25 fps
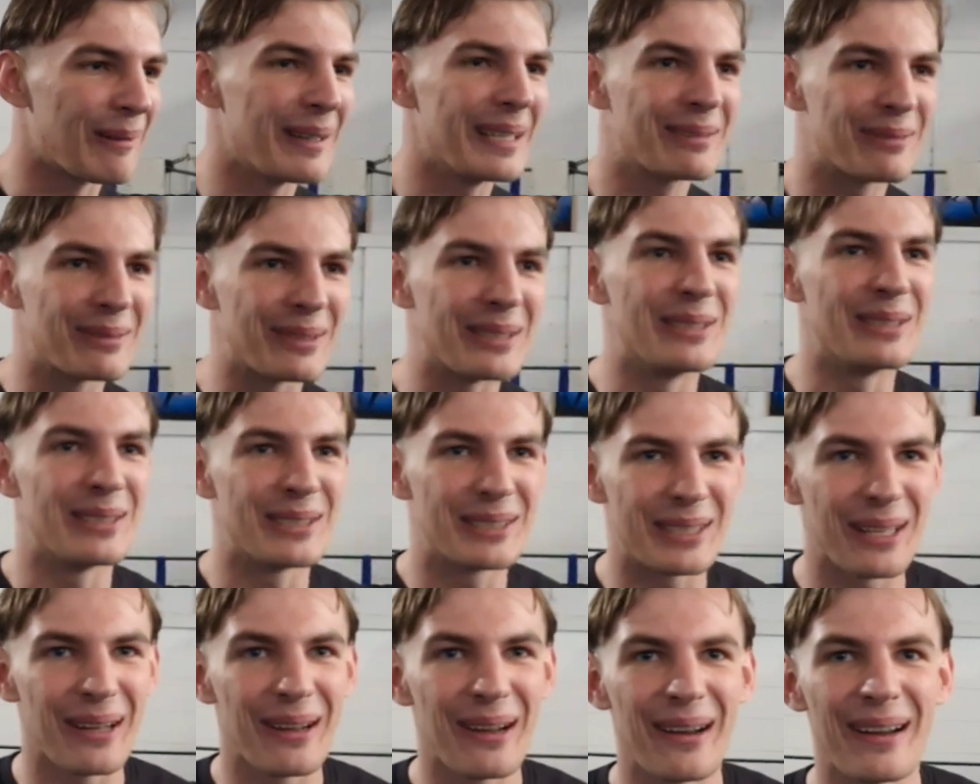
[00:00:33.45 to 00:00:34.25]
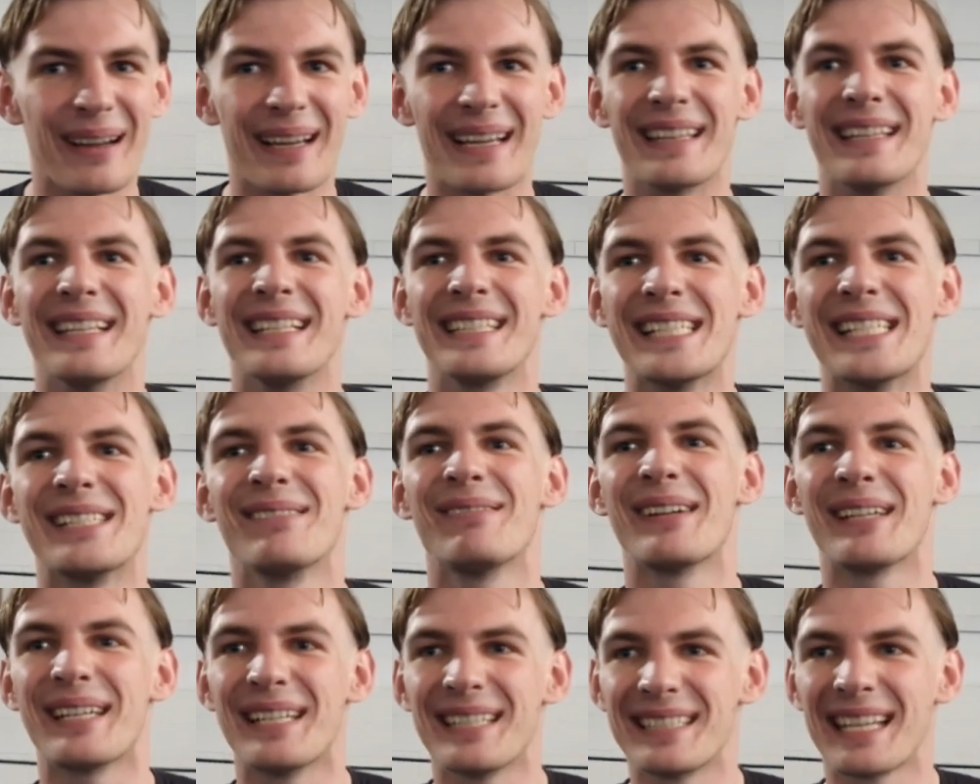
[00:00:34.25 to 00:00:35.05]
This is where you start in. This is
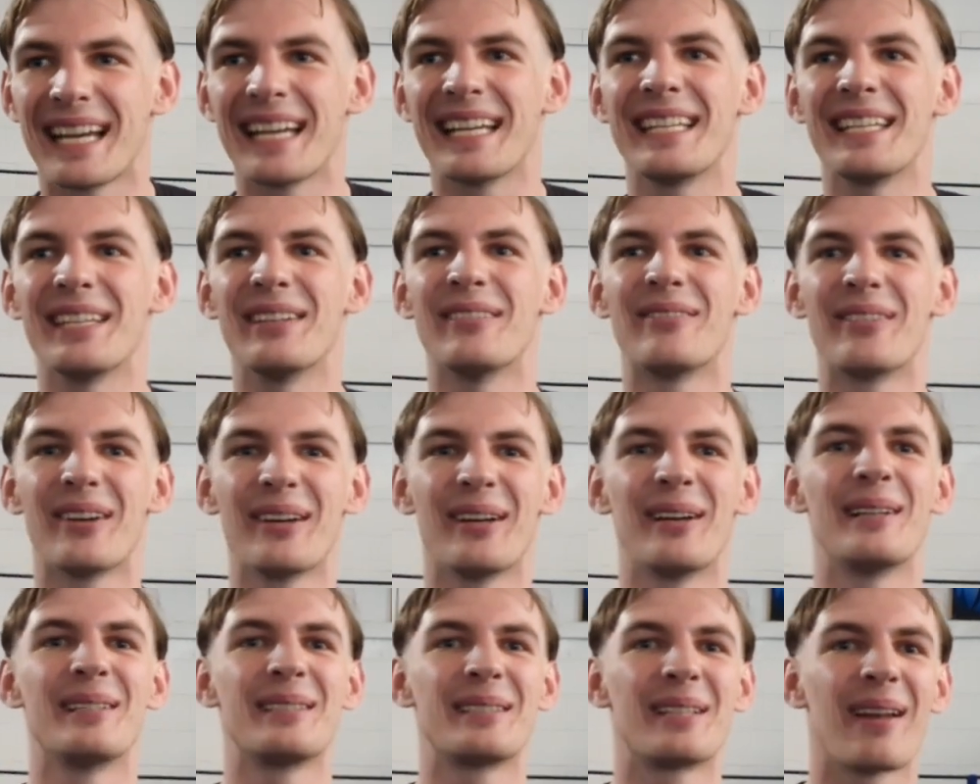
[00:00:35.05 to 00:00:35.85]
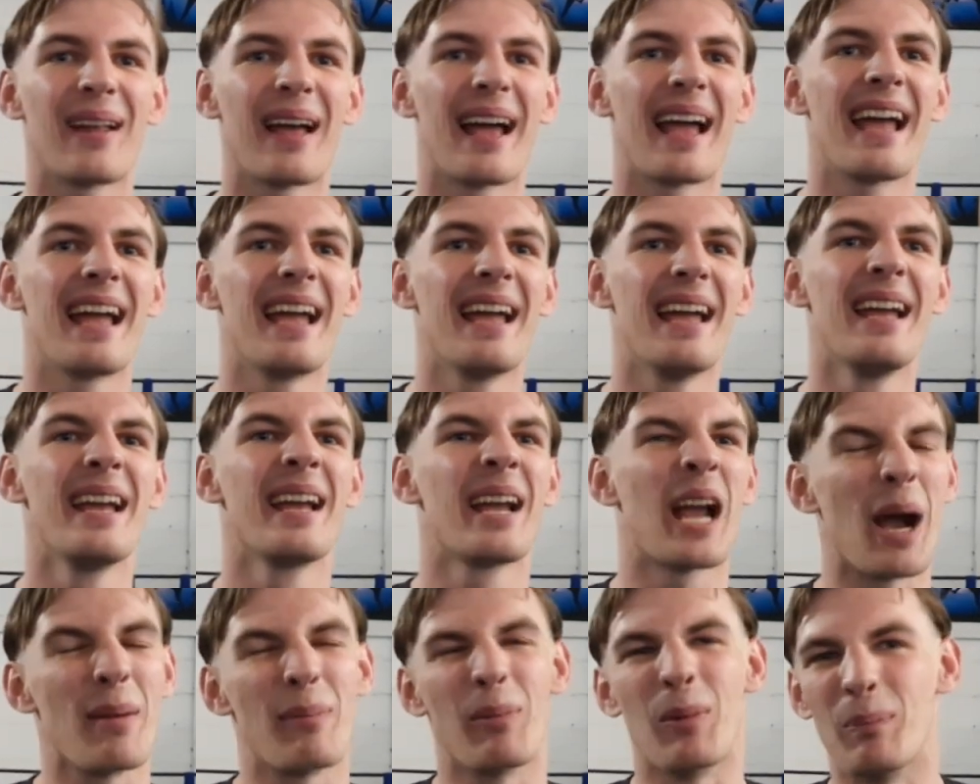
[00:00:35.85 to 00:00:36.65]
where you take your first like
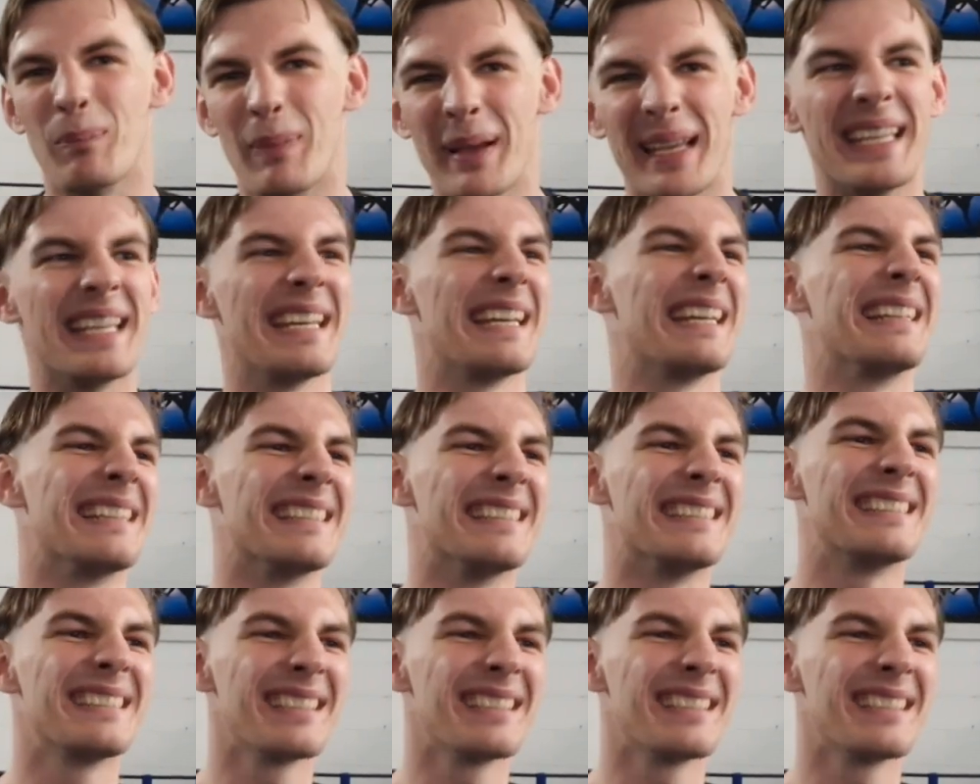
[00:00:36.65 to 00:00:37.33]
couple beatings.